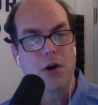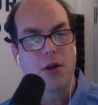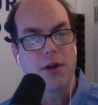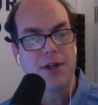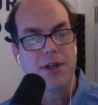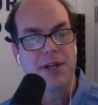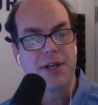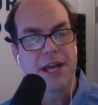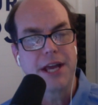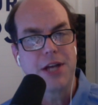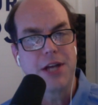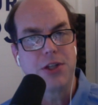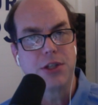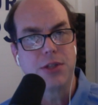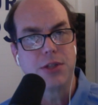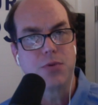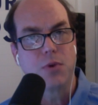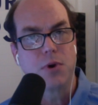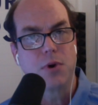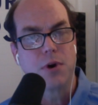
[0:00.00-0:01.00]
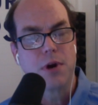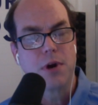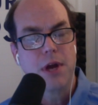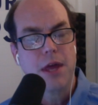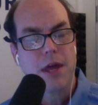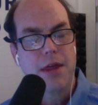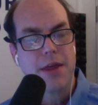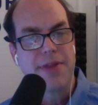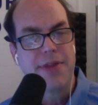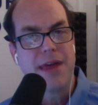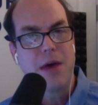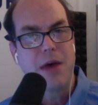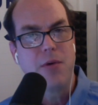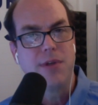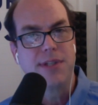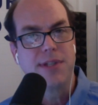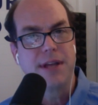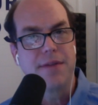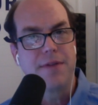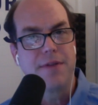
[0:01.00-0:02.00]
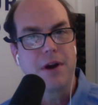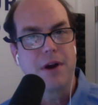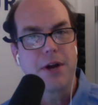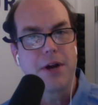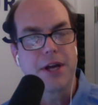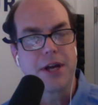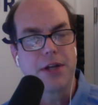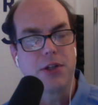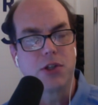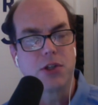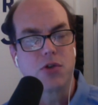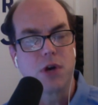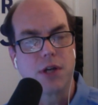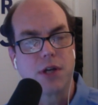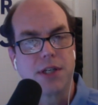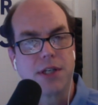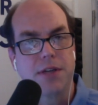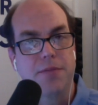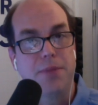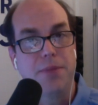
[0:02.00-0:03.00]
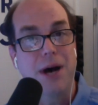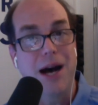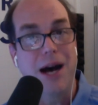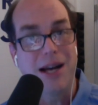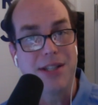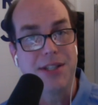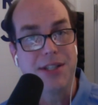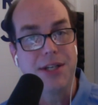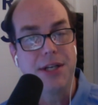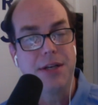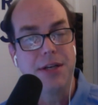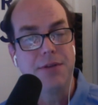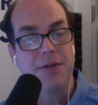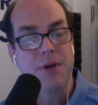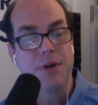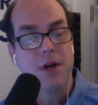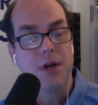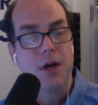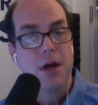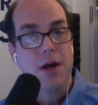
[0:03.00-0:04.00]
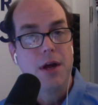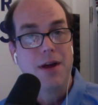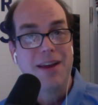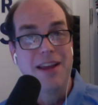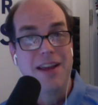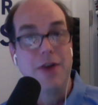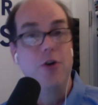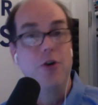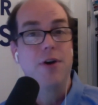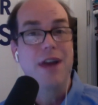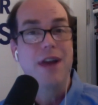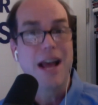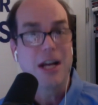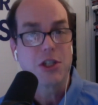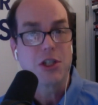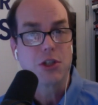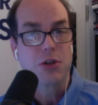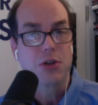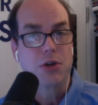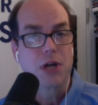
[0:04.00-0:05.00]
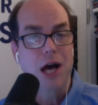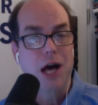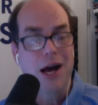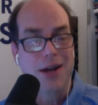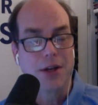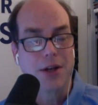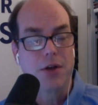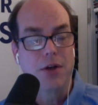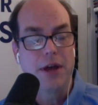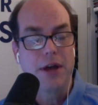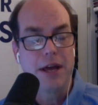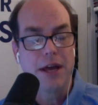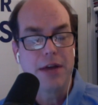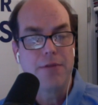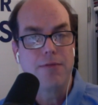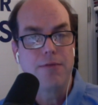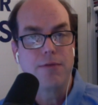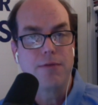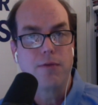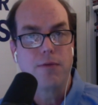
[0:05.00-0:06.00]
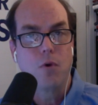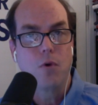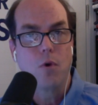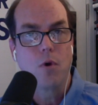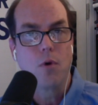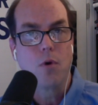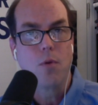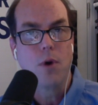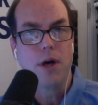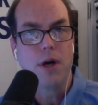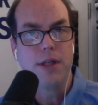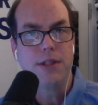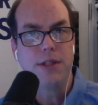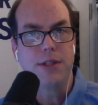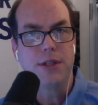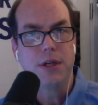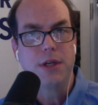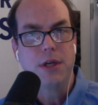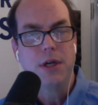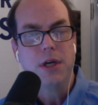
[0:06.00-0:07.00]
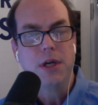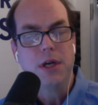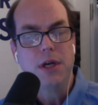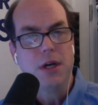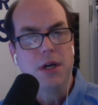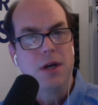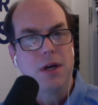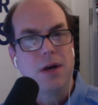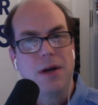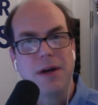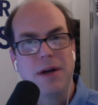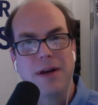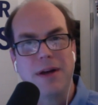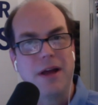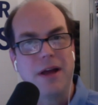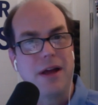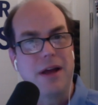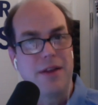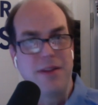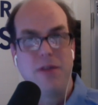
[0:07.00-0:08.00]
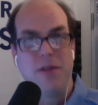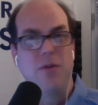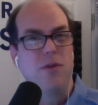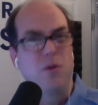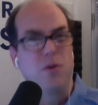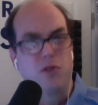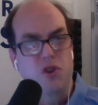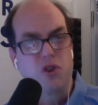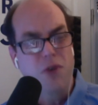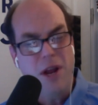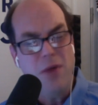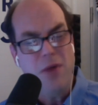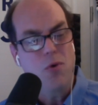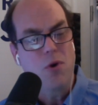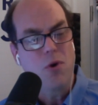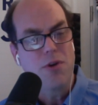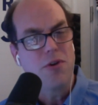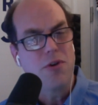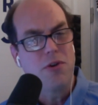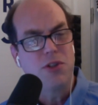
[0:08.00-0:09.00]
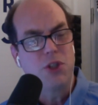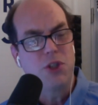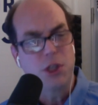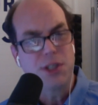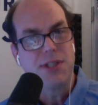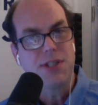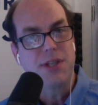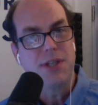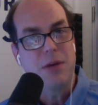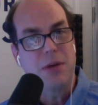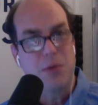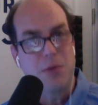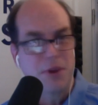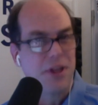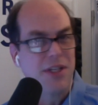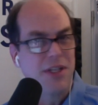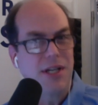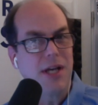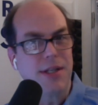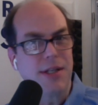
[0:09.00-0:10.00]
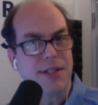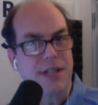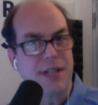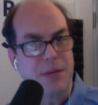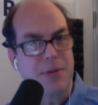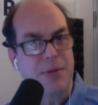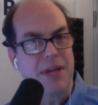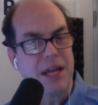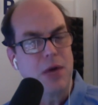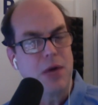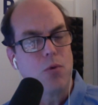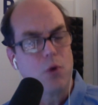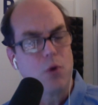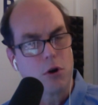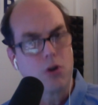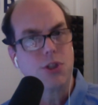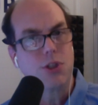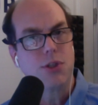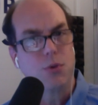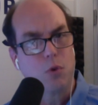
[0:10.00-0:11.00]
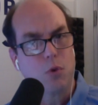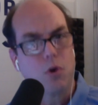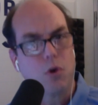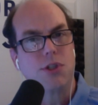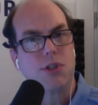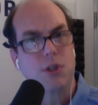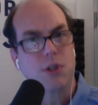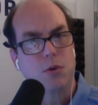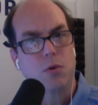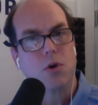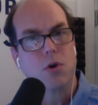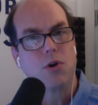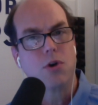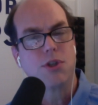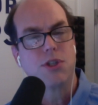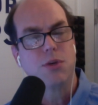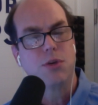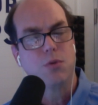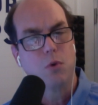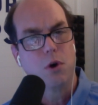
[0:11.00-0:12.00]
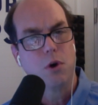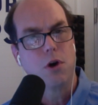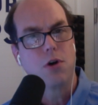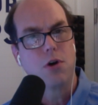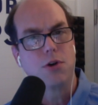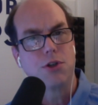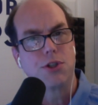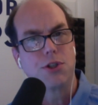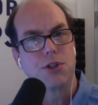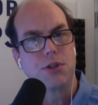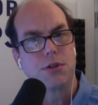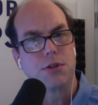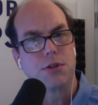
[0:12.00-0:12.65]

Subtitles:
indications were that was a very constructive, positive international conclave for once. The trade war, though, it really does seem to get worse and worse and worse and worse.